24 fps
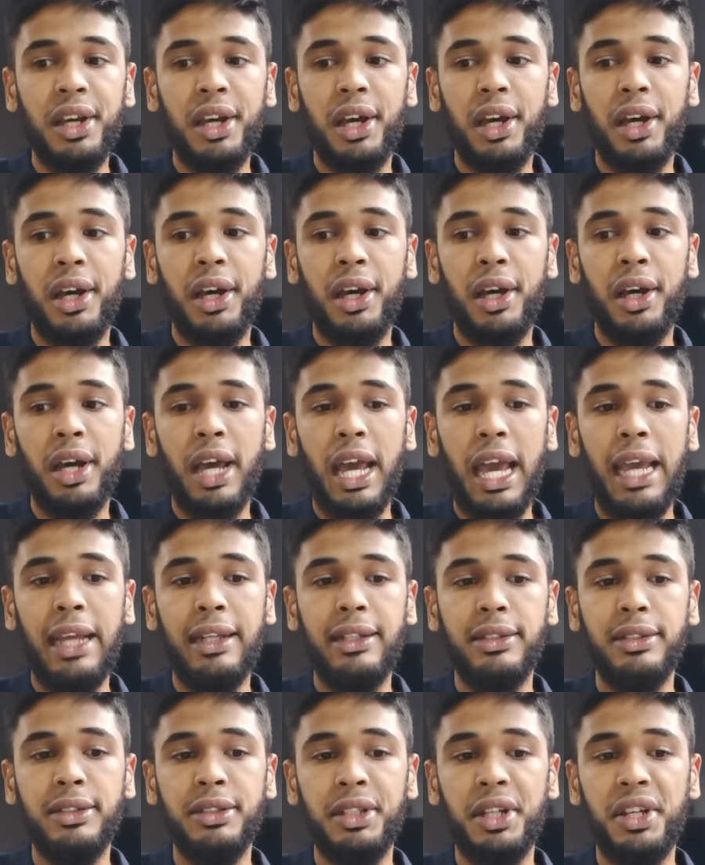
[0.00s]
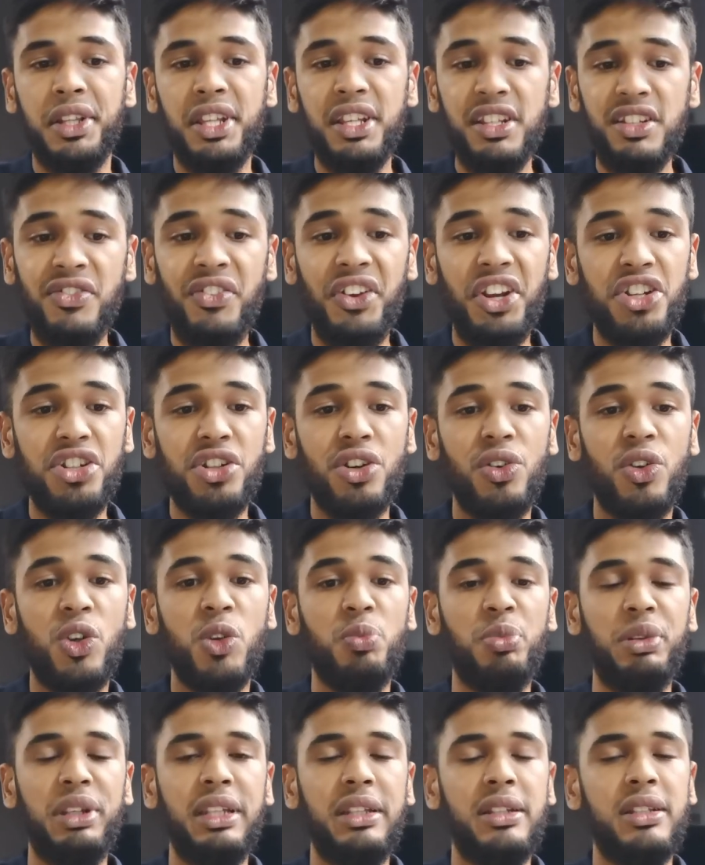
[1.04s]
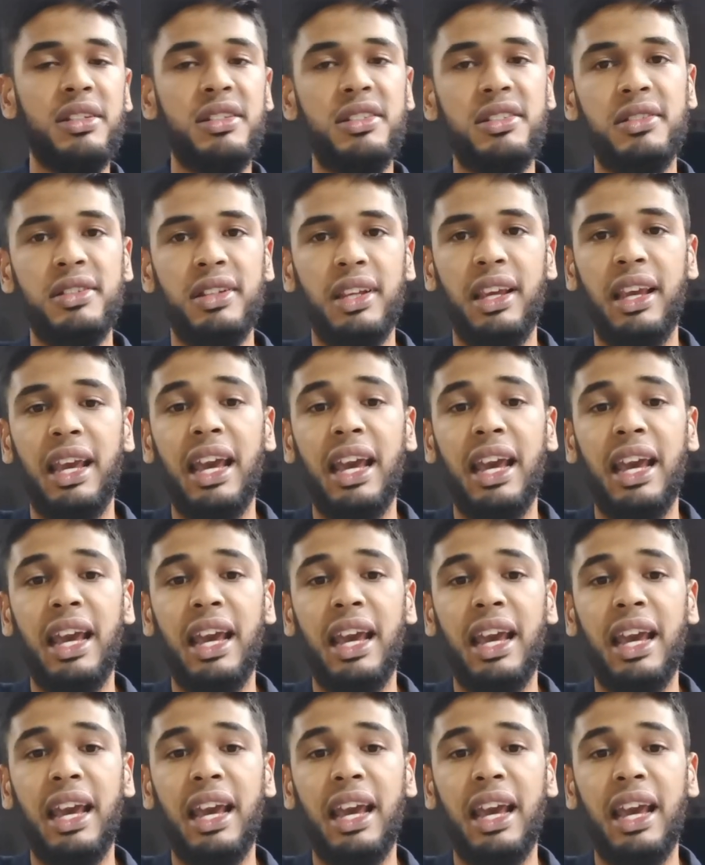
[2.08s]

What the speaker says: And these fresh cocoa beans,